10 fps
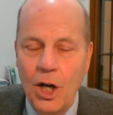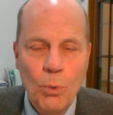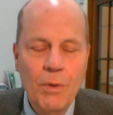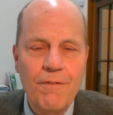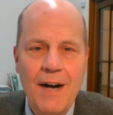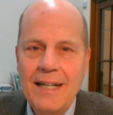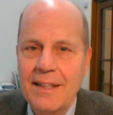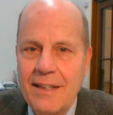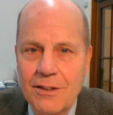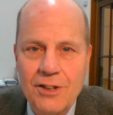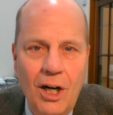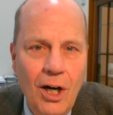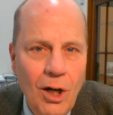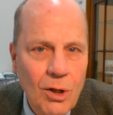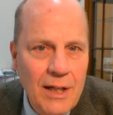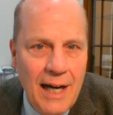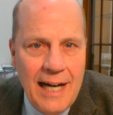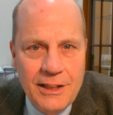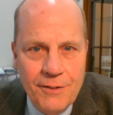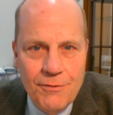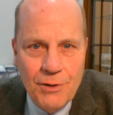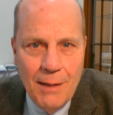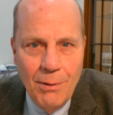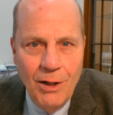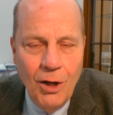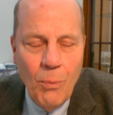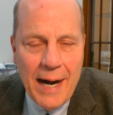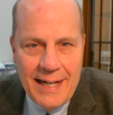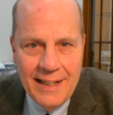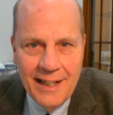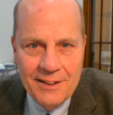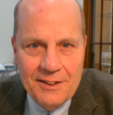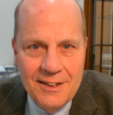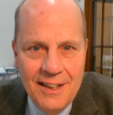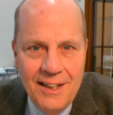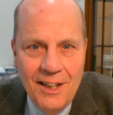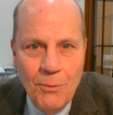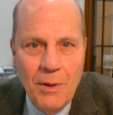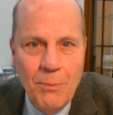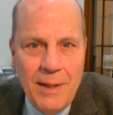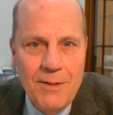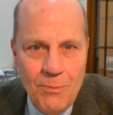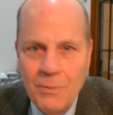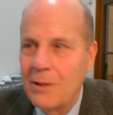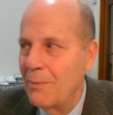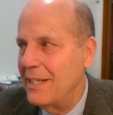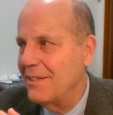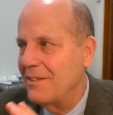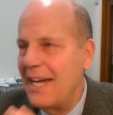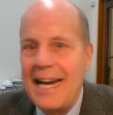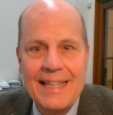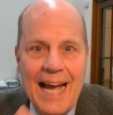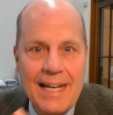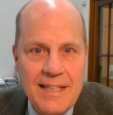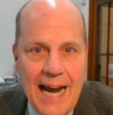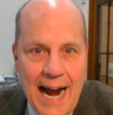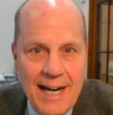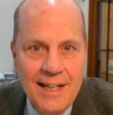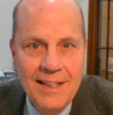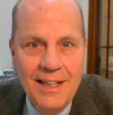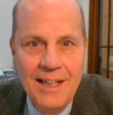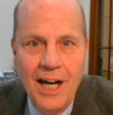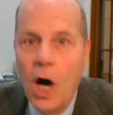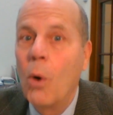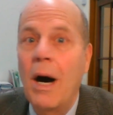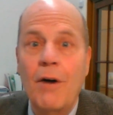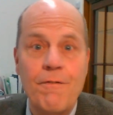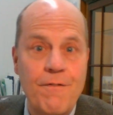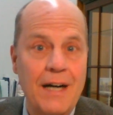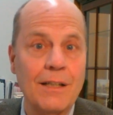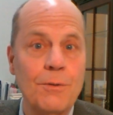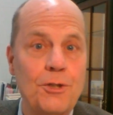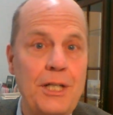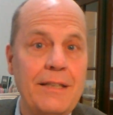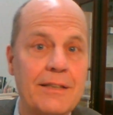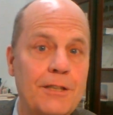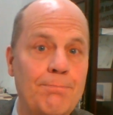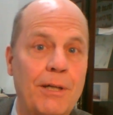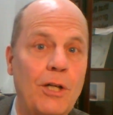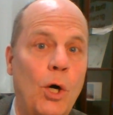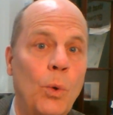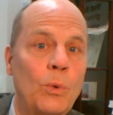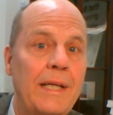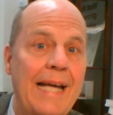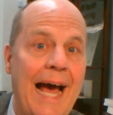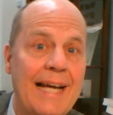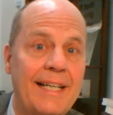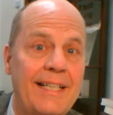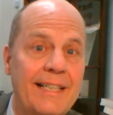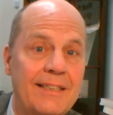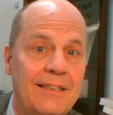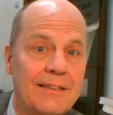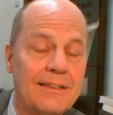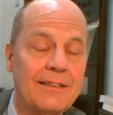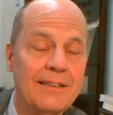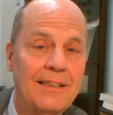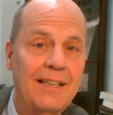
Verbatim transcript: we'll find that there's all kinds of trouble awaiting us when we when we take that tack. Oh, I'll follow Jesus, but only at a distance.